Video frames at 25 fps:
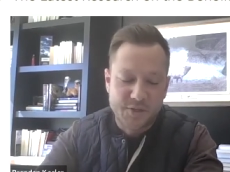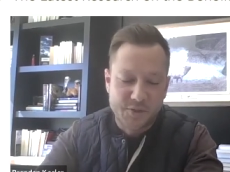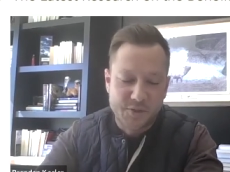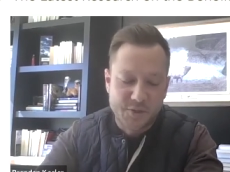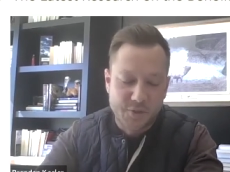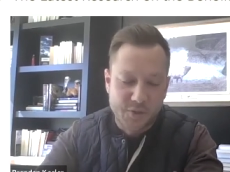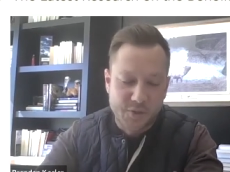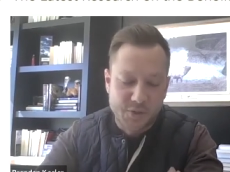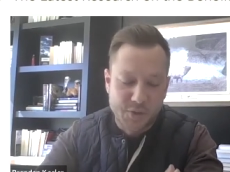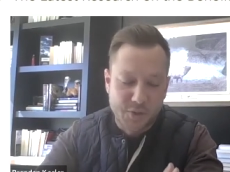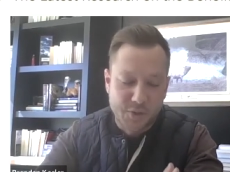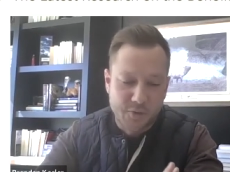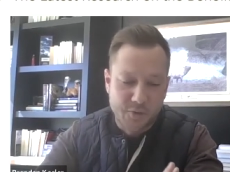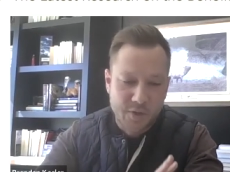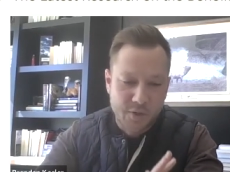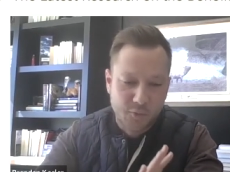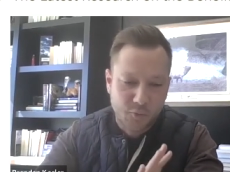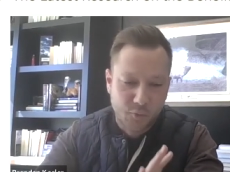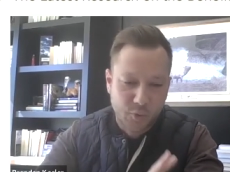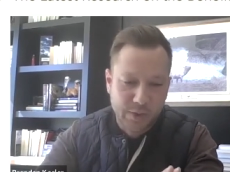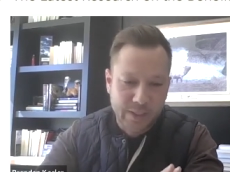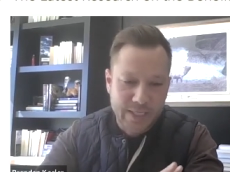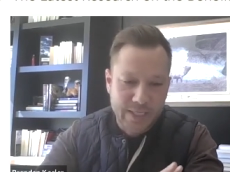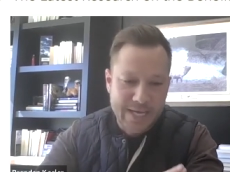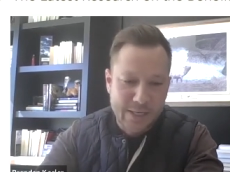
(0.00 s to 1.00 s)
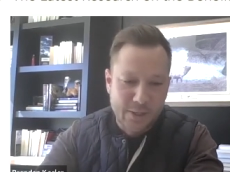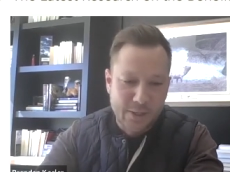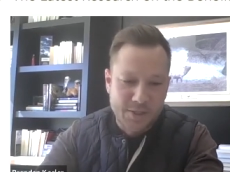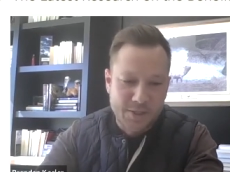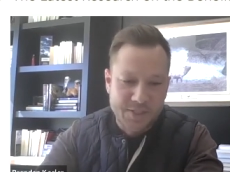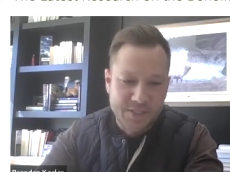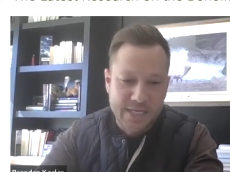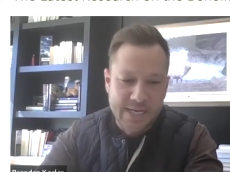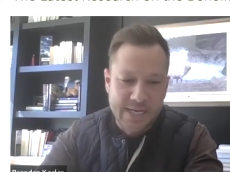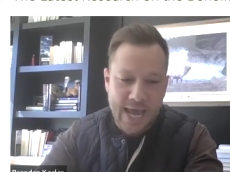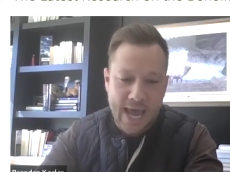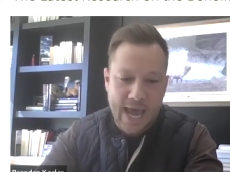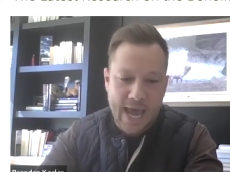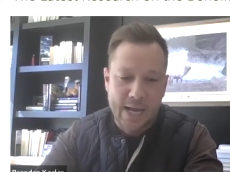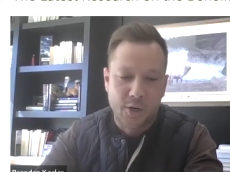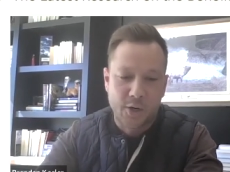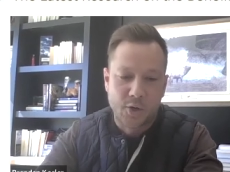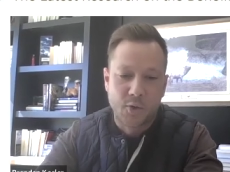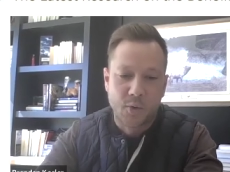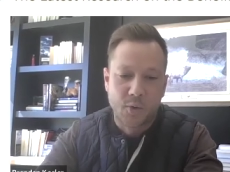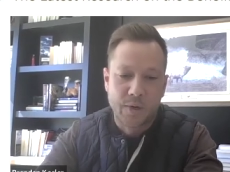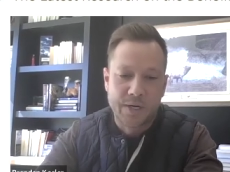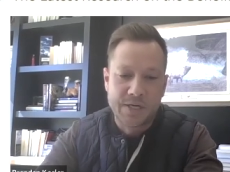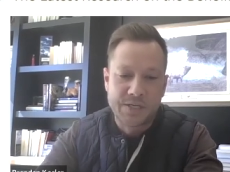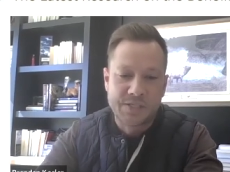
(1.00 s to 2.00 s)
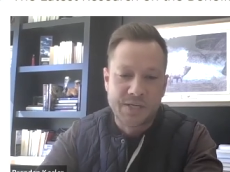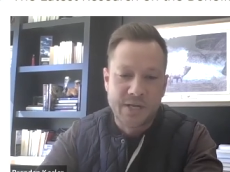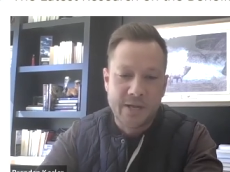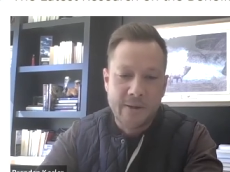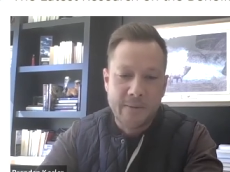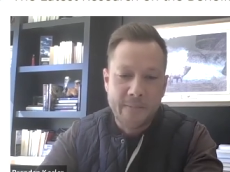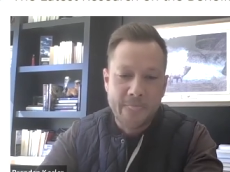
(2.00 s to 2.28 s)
Those are really interesting categories.